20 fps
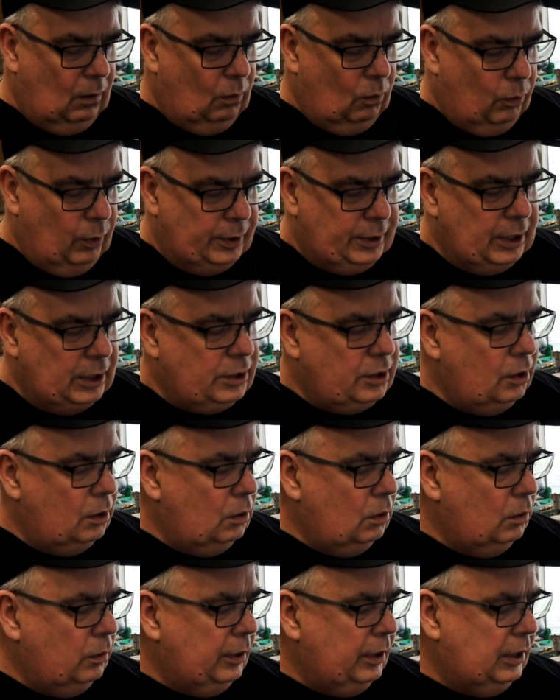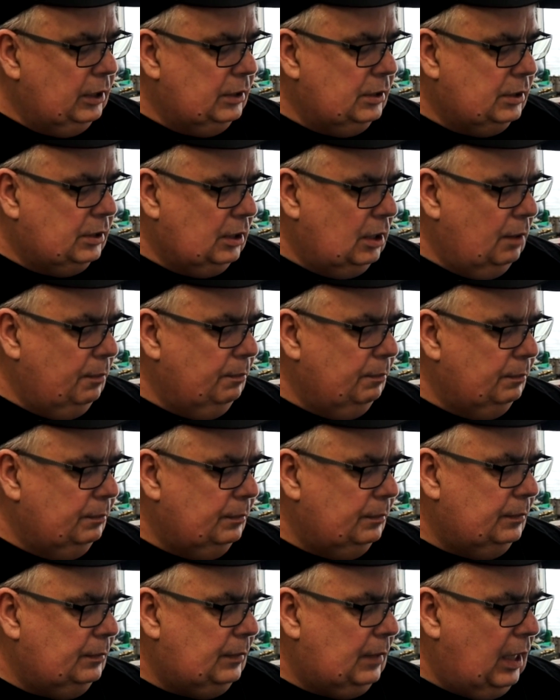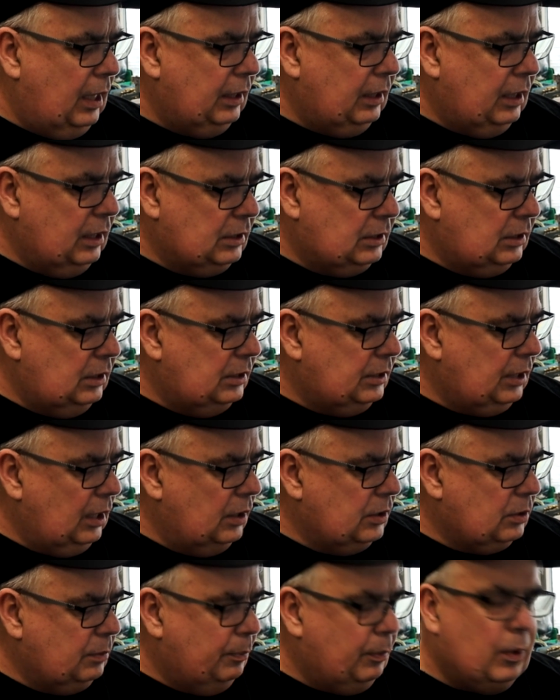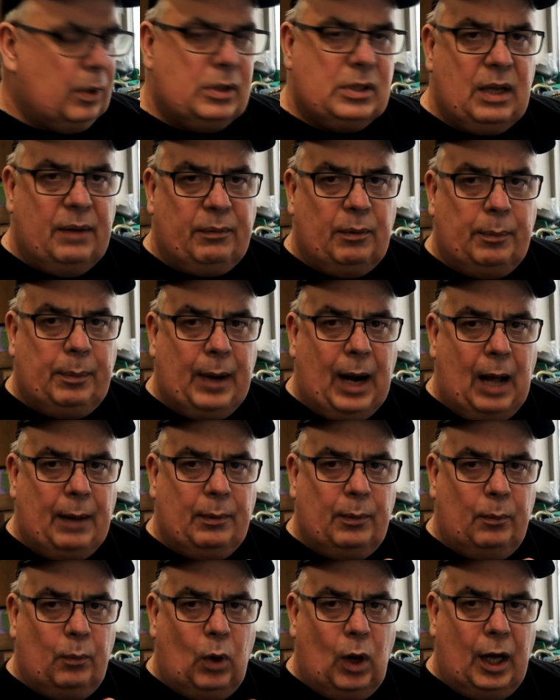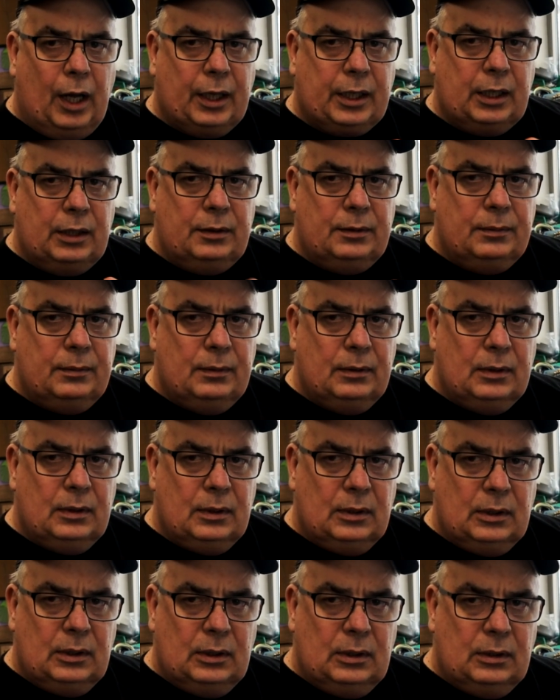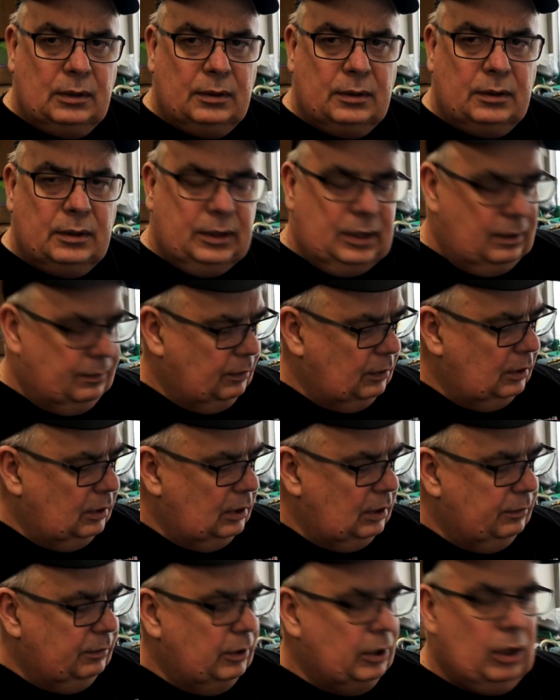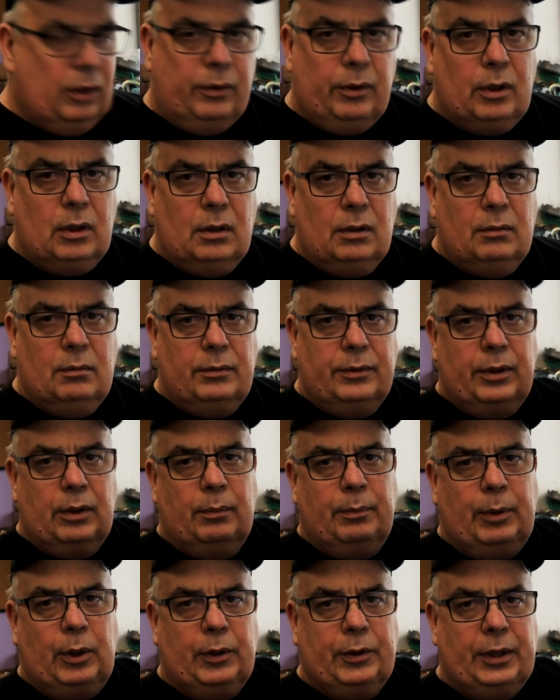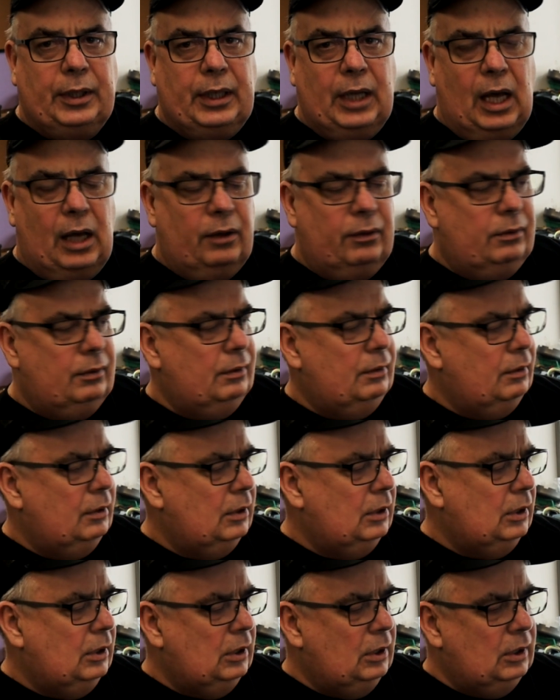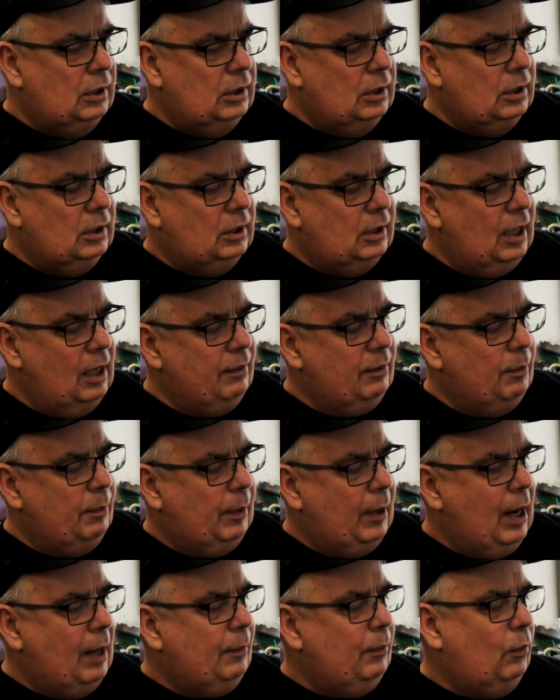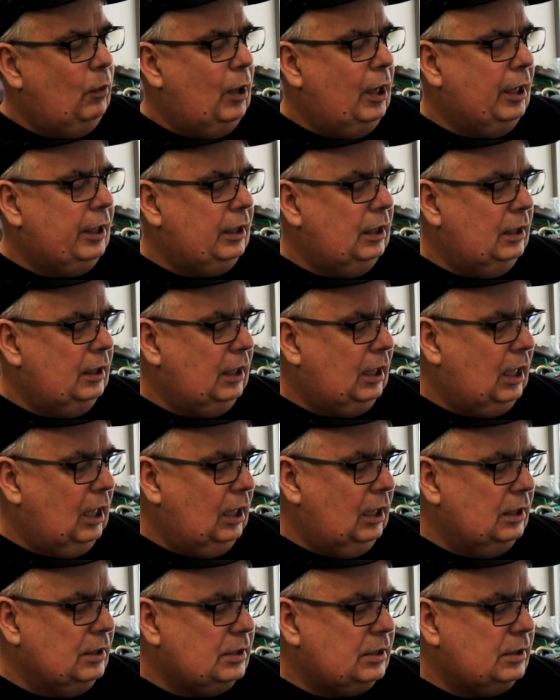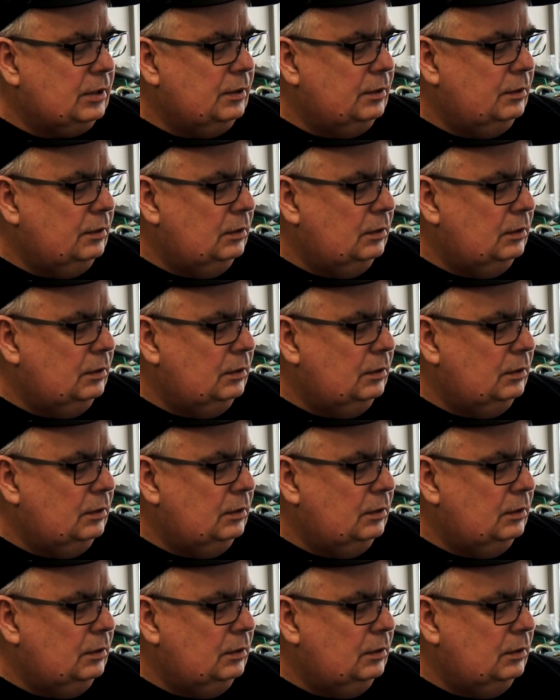What they do is, I guess these center supports have a problem walking, even though they're bolted down. They have a problem walking in the case.